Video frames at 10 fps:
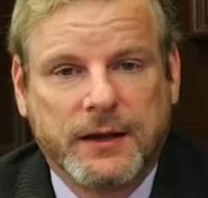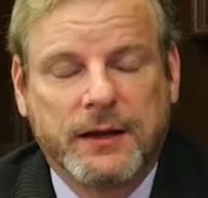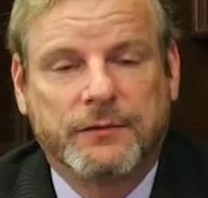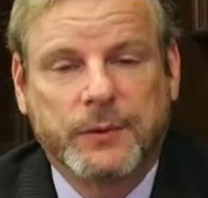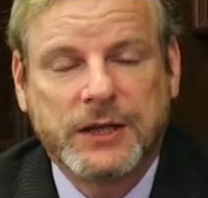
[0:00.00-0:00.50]

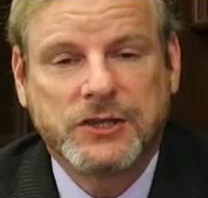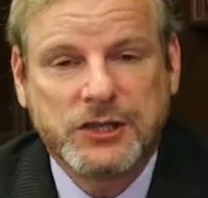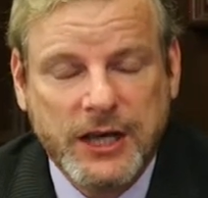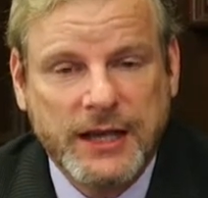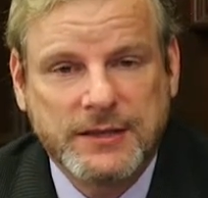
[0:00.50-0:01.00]
If we
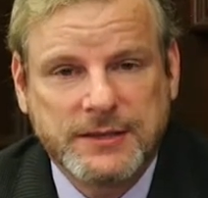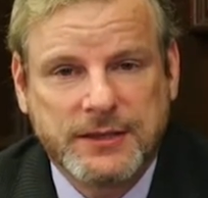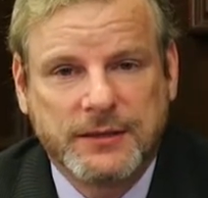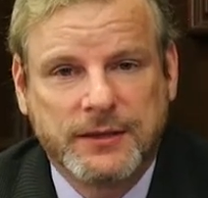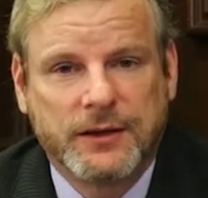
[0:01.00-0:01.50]
chase
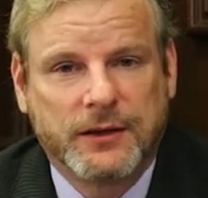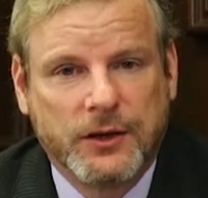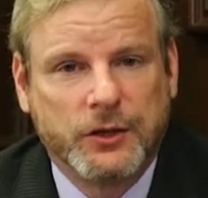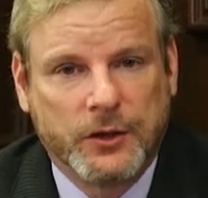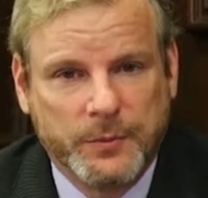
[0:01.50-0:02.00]

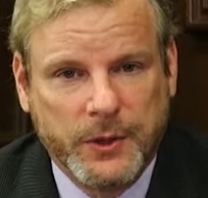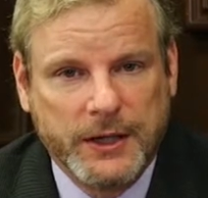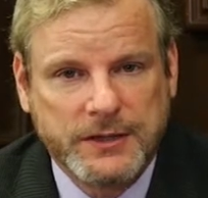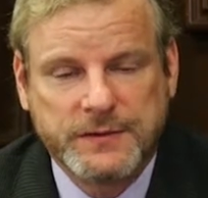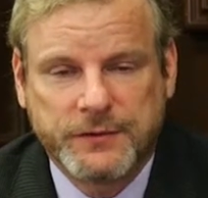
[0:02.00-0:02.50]
the dirt
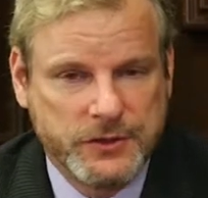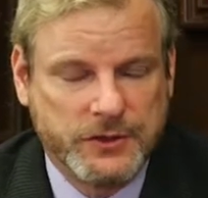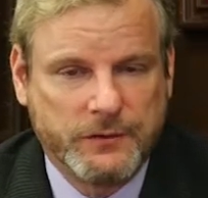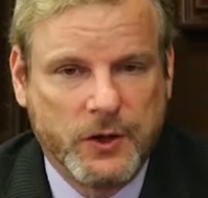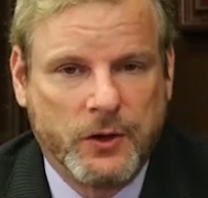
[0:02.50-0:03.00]
bikes, first
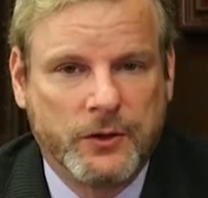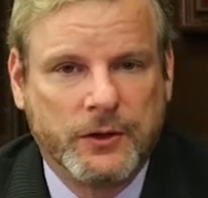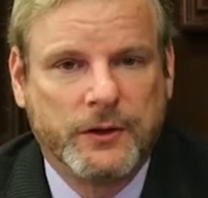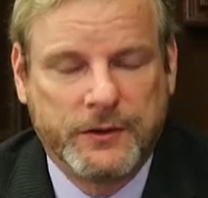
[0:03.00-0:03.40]
of all,